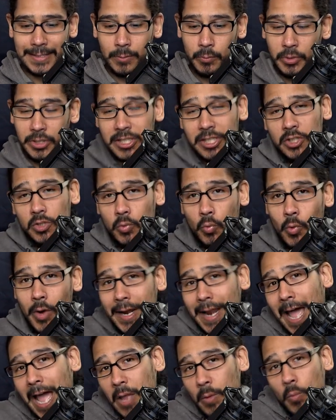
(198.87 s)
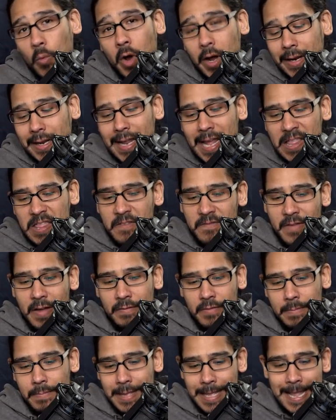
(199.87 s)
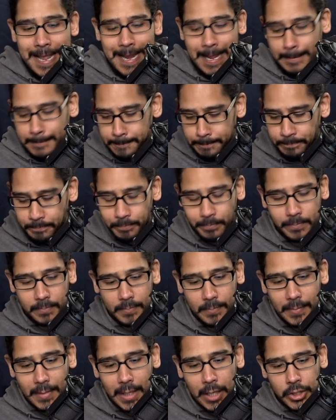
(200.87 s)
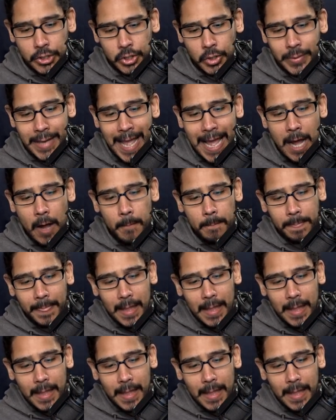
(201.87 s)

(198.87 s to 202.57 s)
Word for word: which is what I wanted at the very beginning. So now